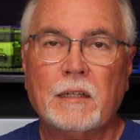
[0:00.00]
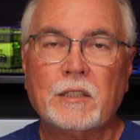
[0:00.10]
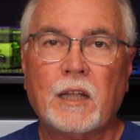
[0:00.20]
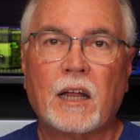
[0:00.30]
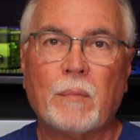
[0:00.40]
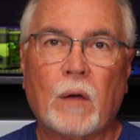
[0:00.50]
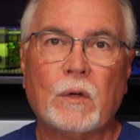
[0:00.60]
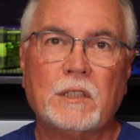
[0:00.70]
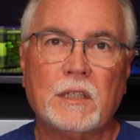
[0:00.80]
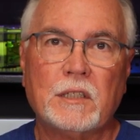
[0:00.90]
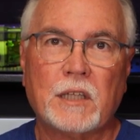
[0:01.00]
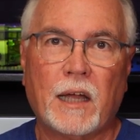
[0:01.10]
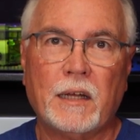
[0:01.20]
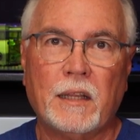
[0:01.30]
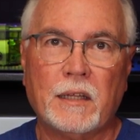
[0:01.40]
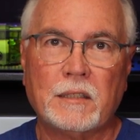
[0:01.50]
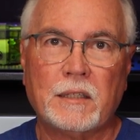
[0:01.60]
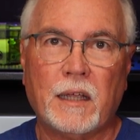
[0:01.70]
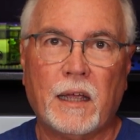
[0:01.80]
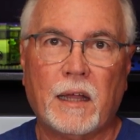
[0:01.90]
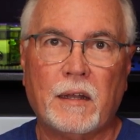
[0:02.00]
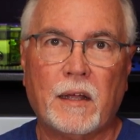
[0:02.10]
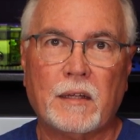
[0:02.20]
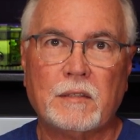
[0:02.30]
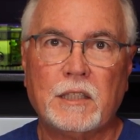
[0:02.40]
Let's talk about what's inside this and